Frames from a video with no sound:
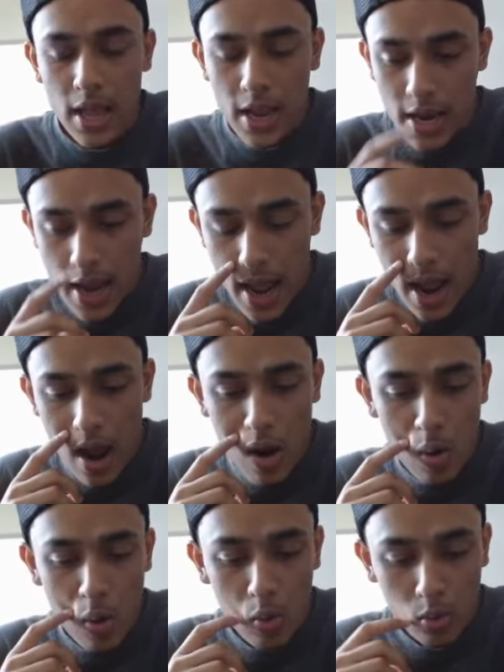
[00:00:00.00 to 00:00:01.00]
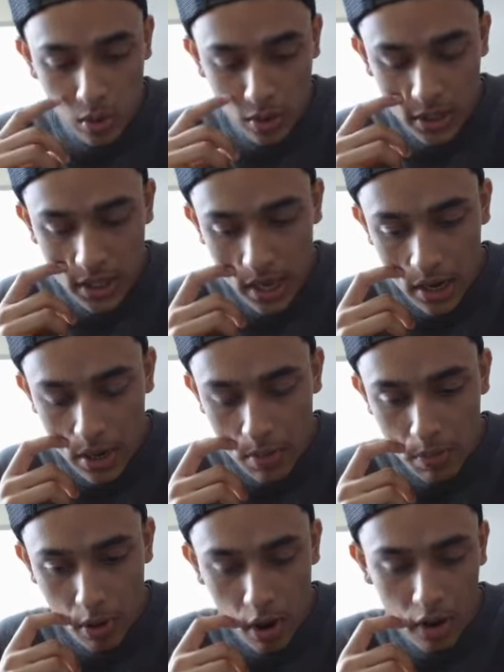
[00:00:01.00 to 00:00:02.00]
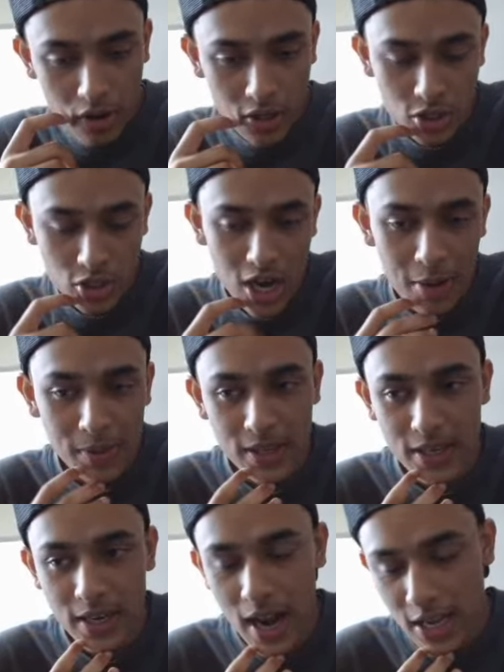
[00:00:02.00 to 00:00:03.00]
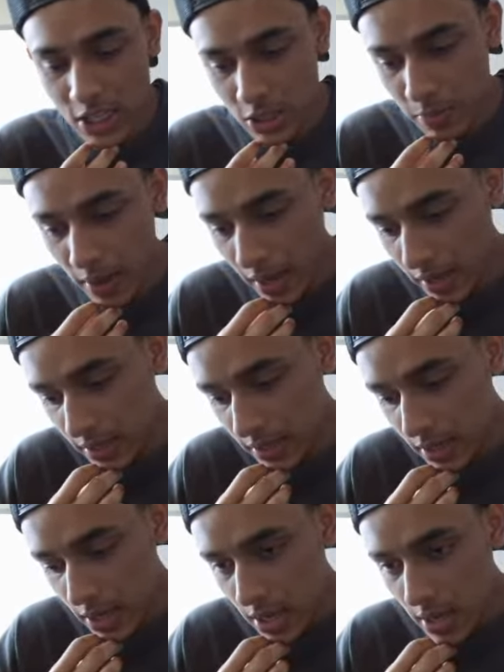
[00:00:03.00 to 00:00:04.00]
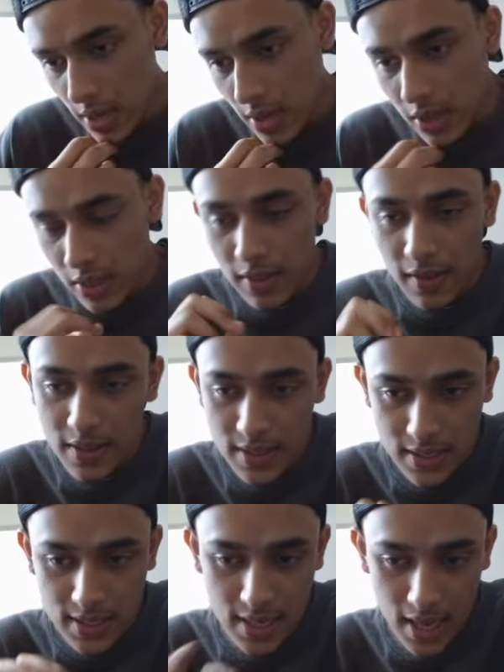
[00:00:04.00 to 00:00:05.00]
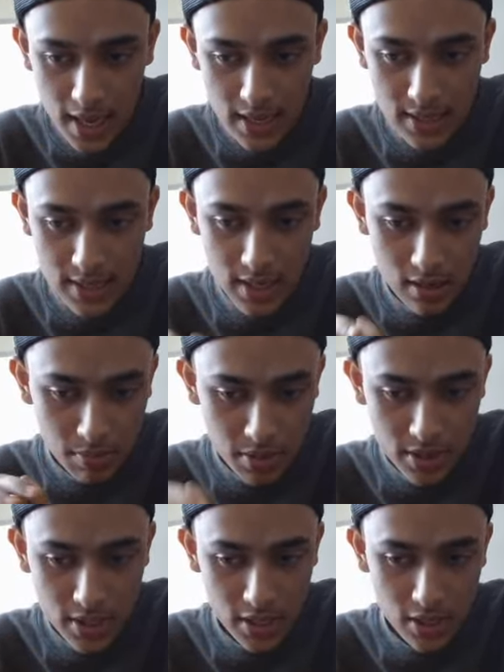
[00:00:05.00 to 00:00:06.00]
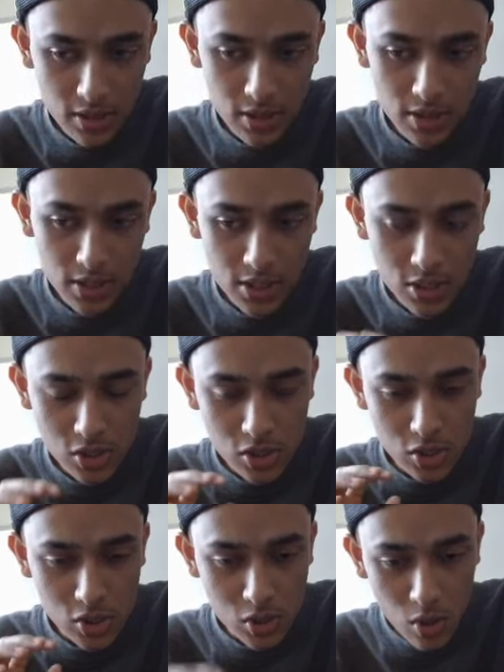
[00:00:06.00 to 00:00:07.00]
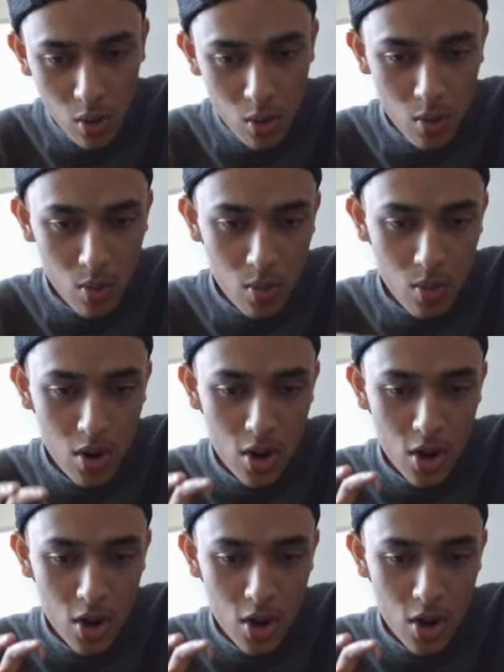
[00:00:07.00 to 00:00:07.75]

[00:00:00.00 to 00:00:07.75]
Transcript: Now, looking at a broader extrapolated aspect, this case in particular is so